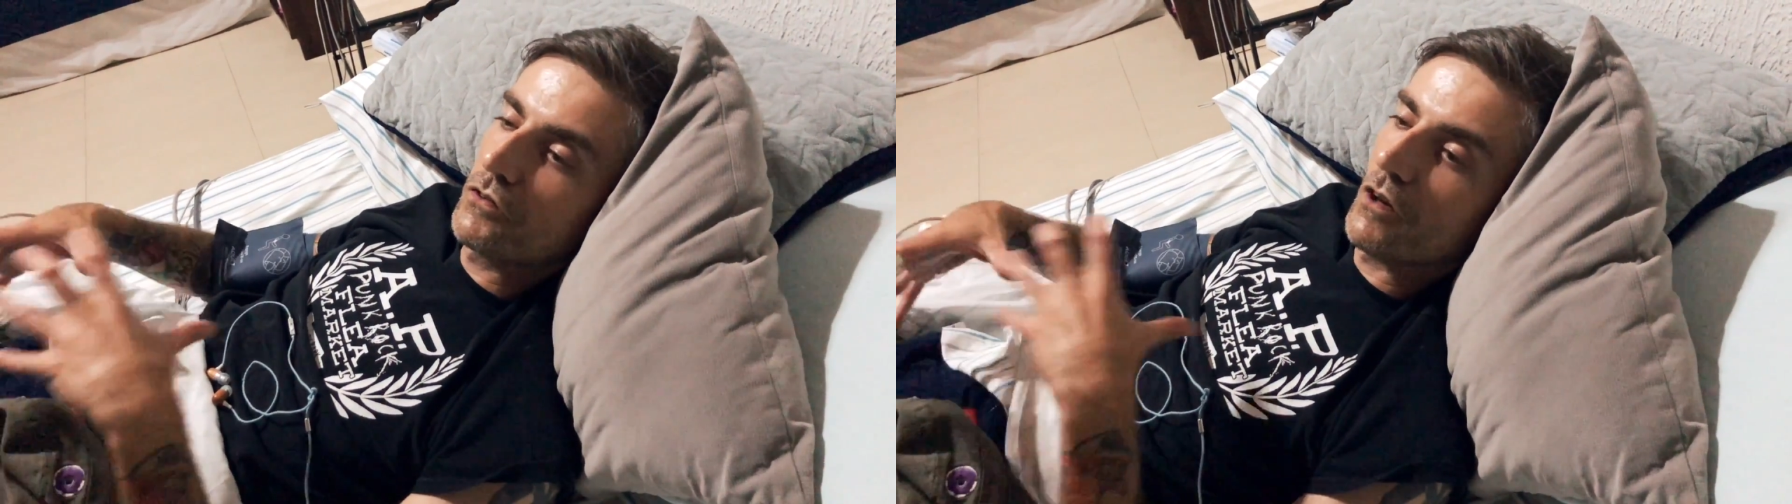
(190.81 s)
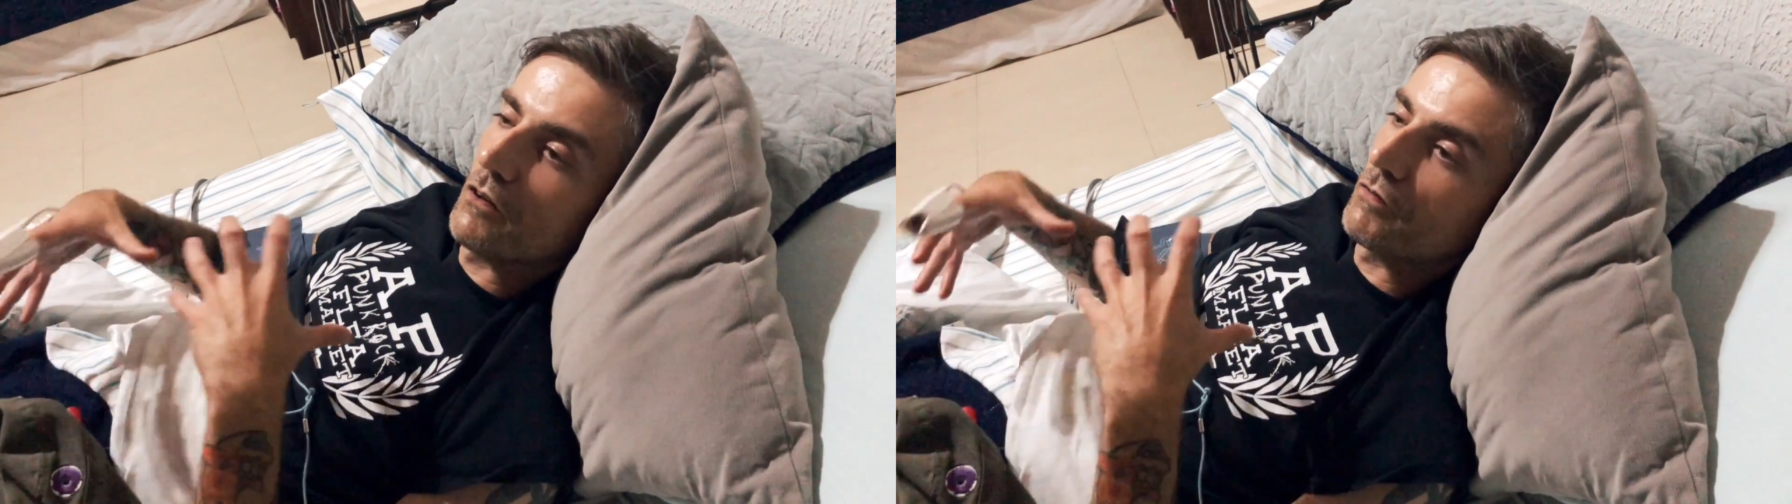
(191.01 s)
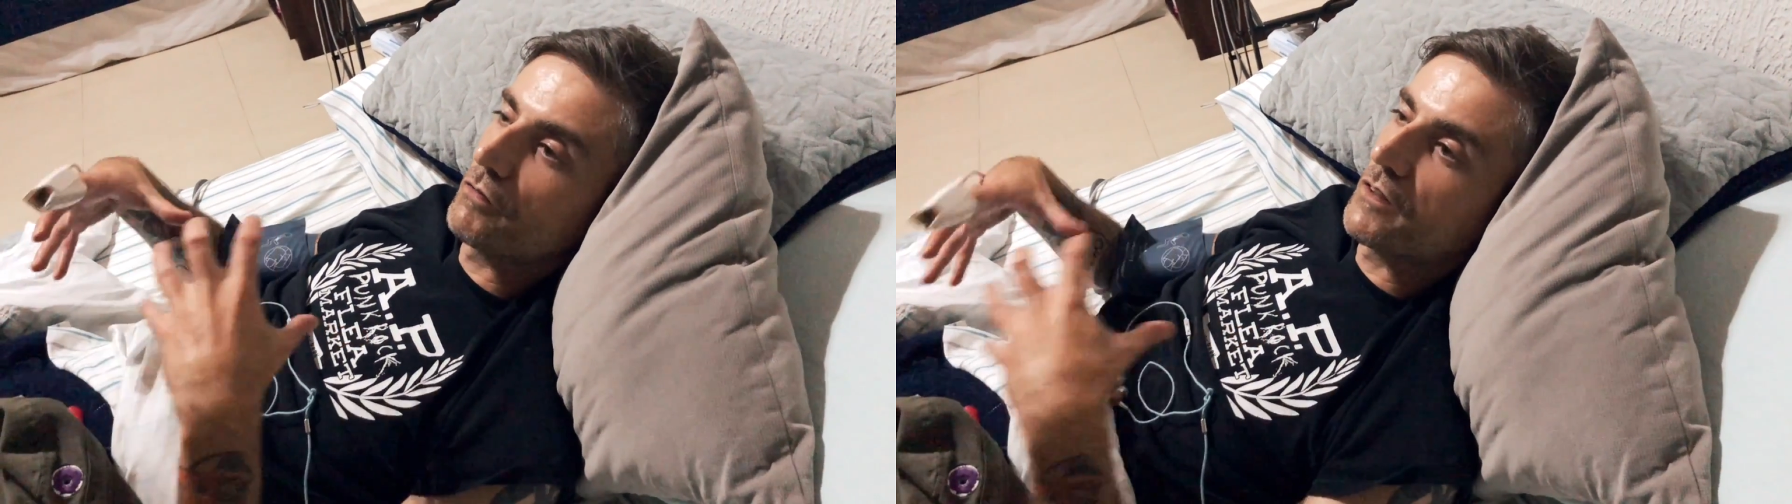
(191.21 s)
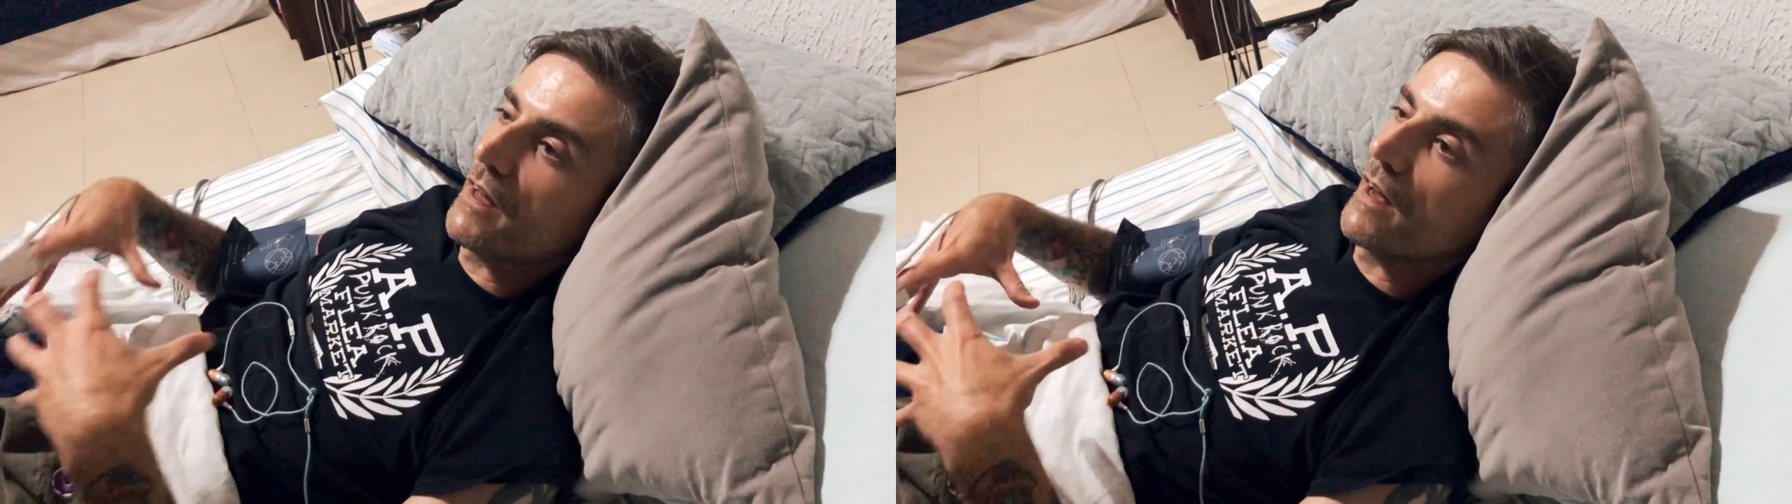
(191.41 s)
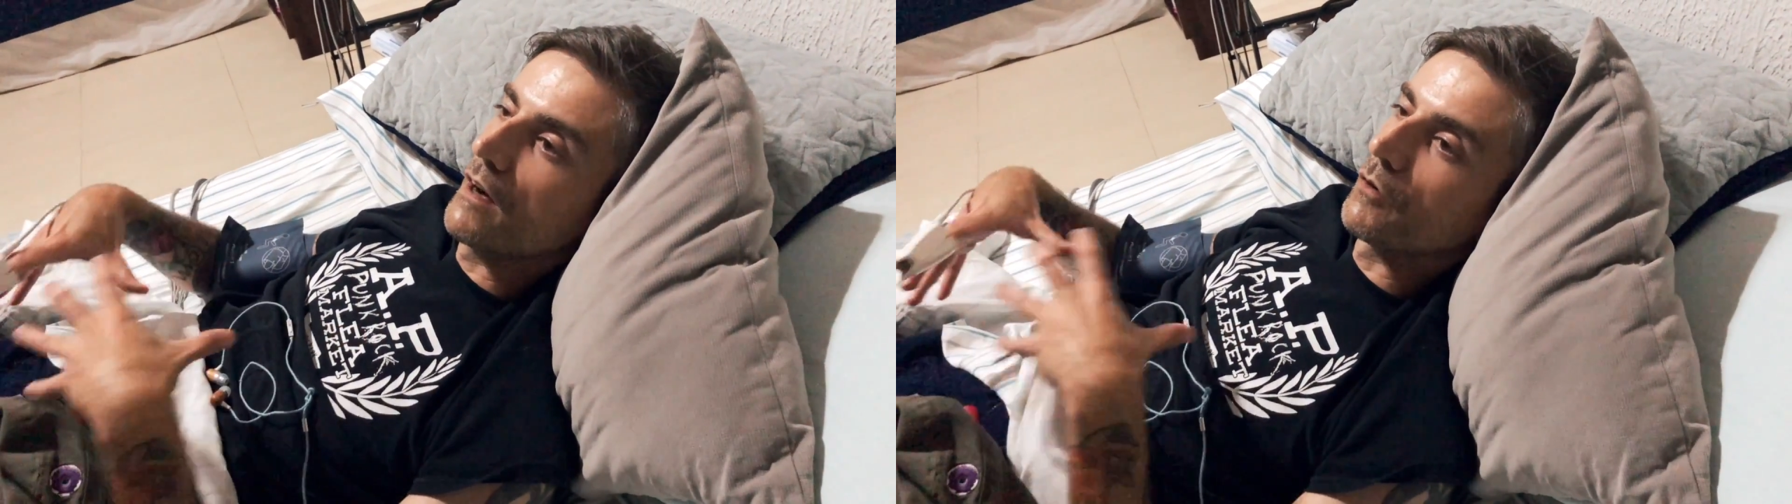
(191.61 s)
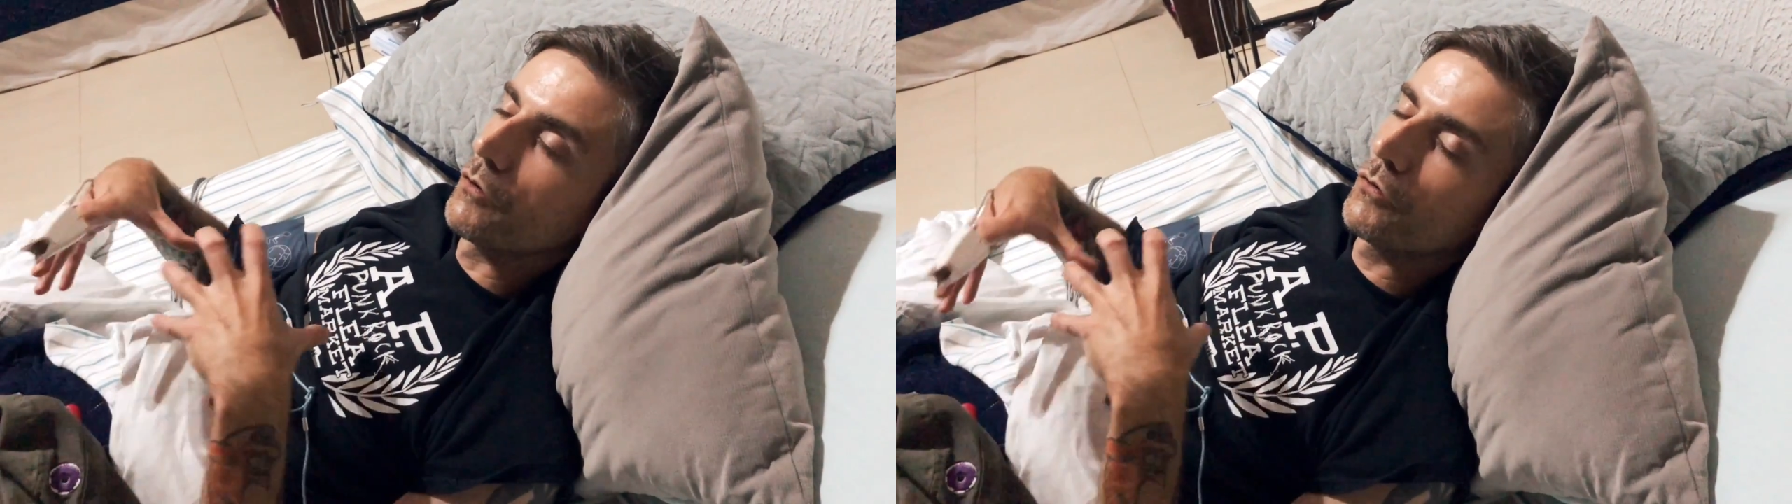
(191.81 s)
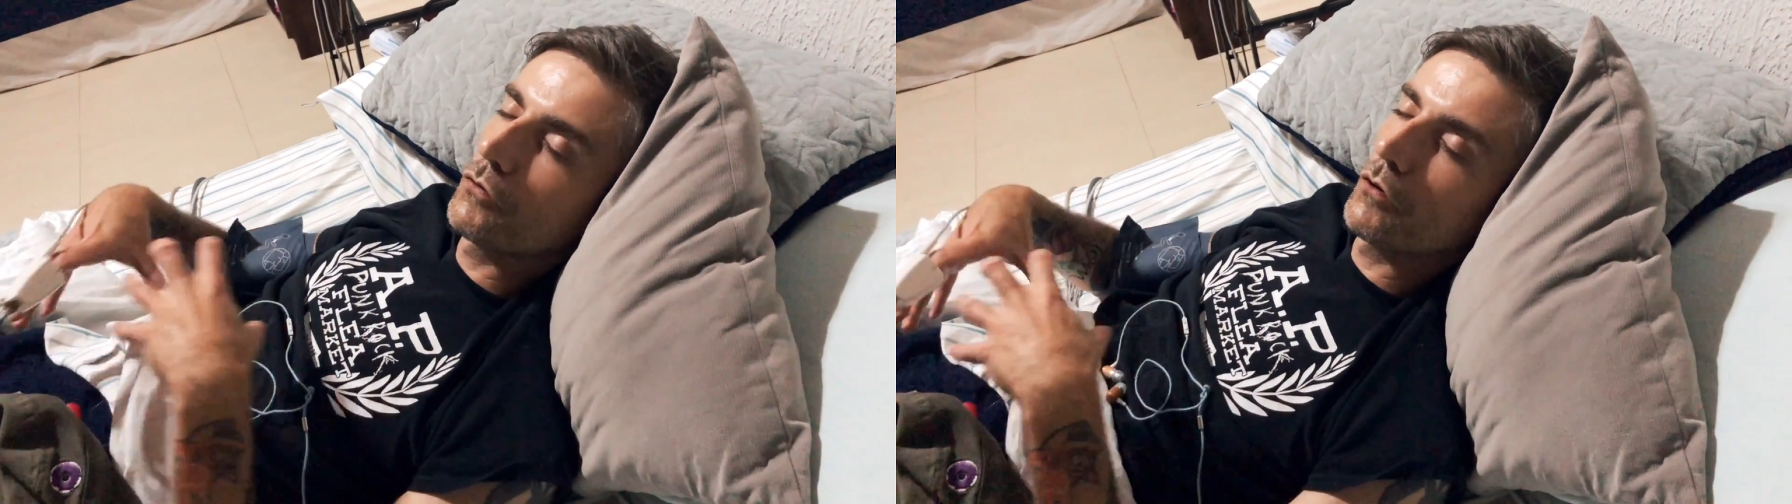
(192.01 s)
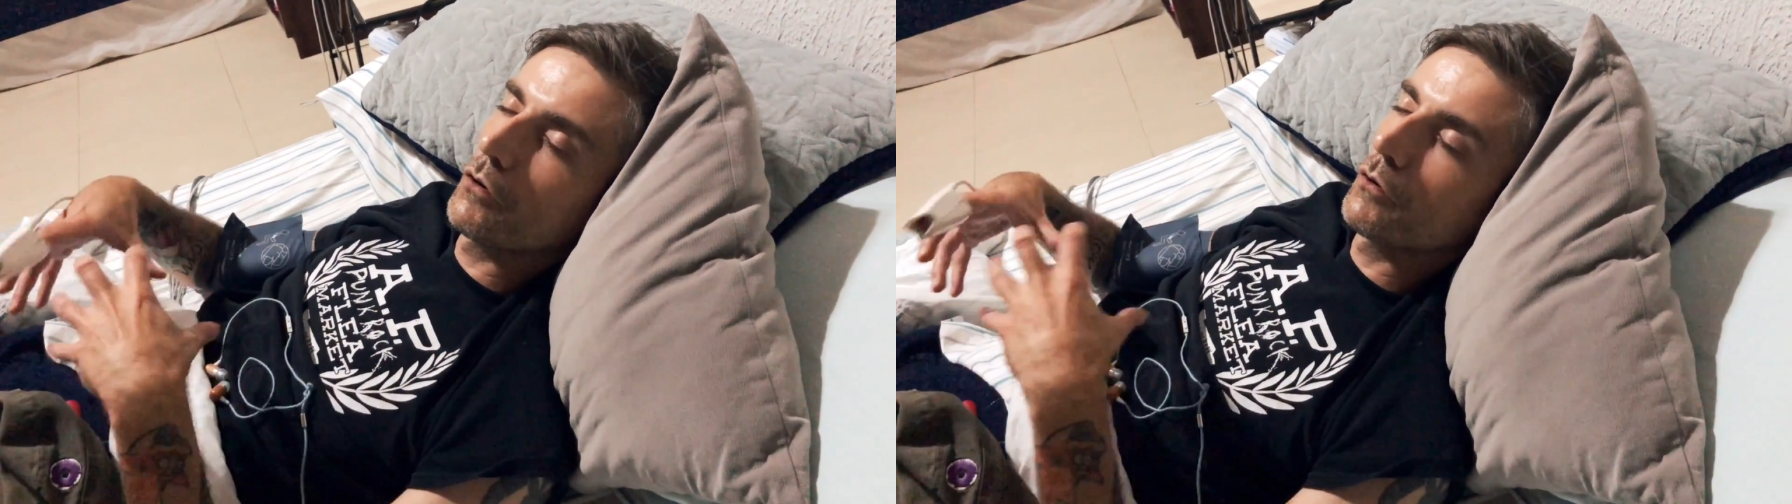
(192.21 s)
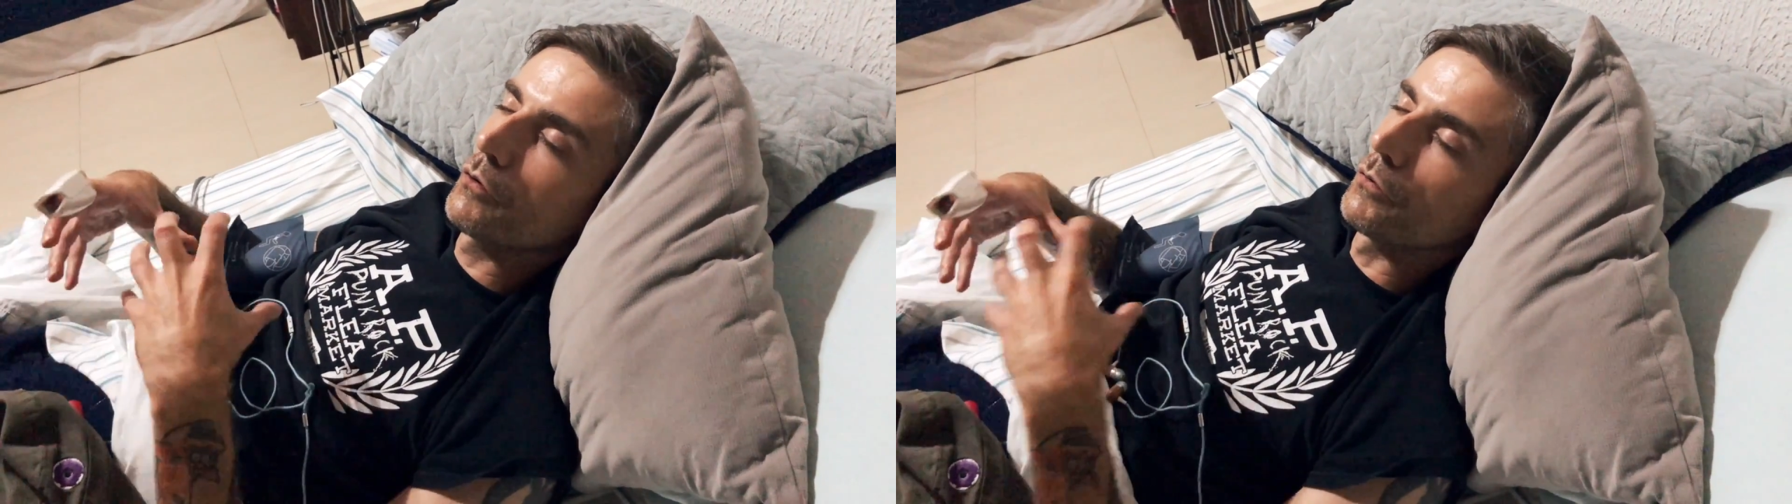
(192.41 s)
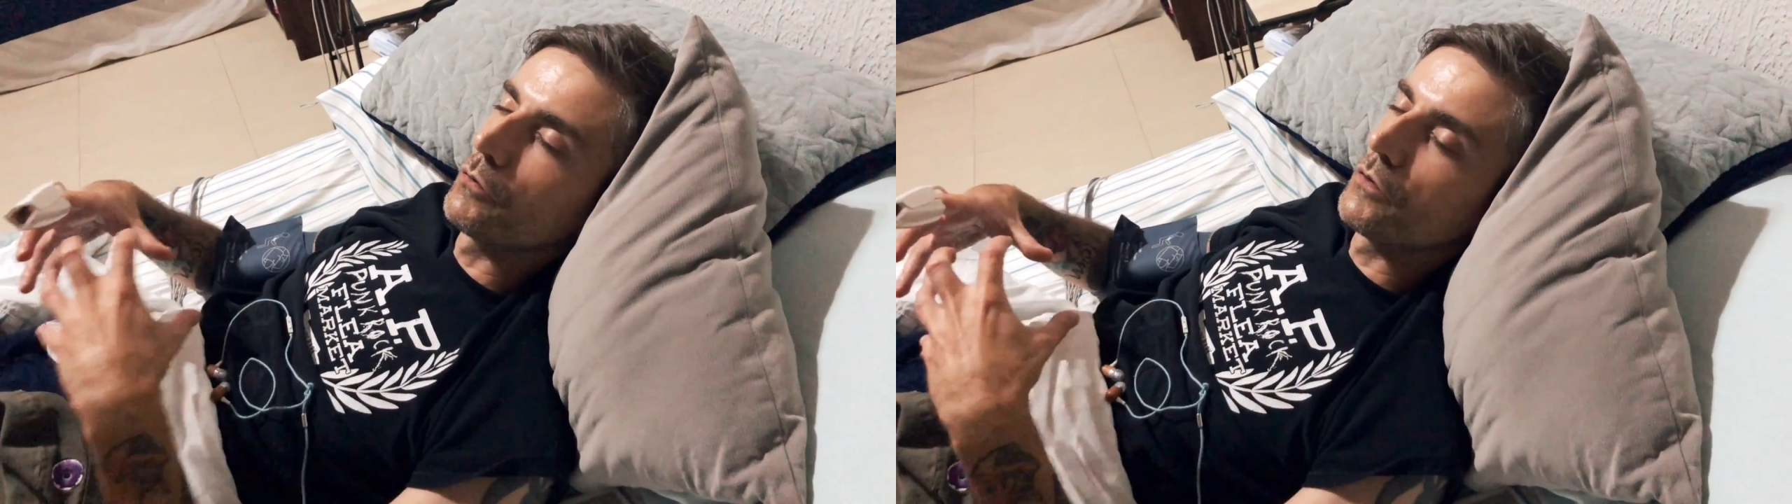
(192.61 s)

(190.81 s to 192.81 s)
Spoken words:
stuffed down so